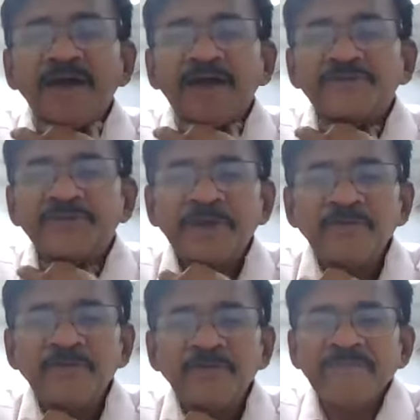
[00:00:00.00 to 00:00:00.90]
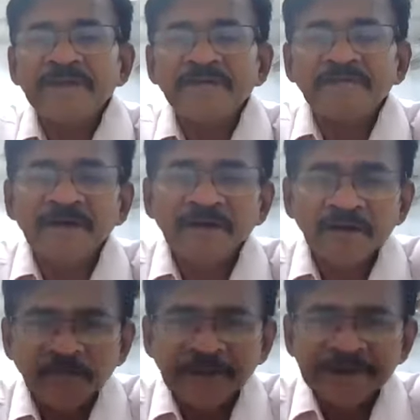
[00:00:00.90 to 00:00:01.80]
Today we have a
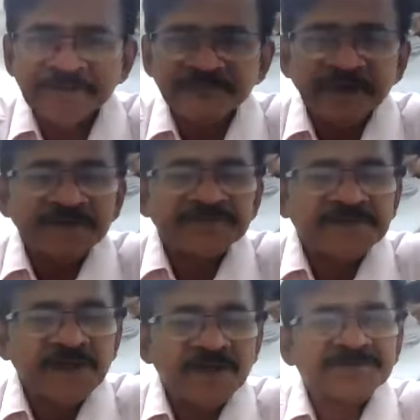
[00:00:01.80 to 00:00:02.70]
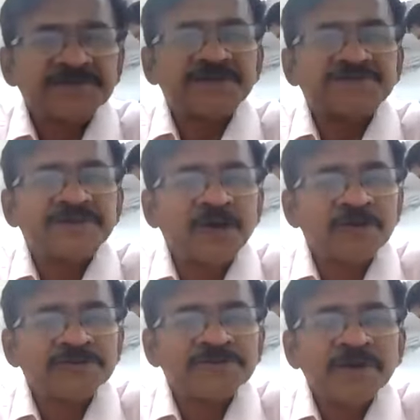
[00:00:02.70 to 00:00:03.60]
operative scenario discussion
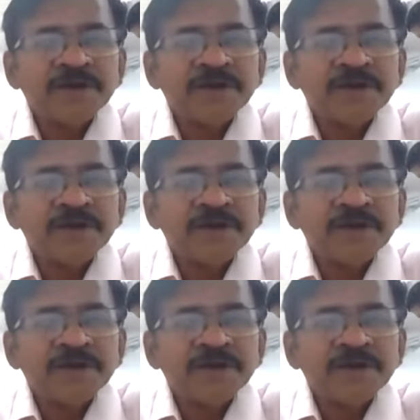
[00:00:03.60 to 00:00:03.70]
on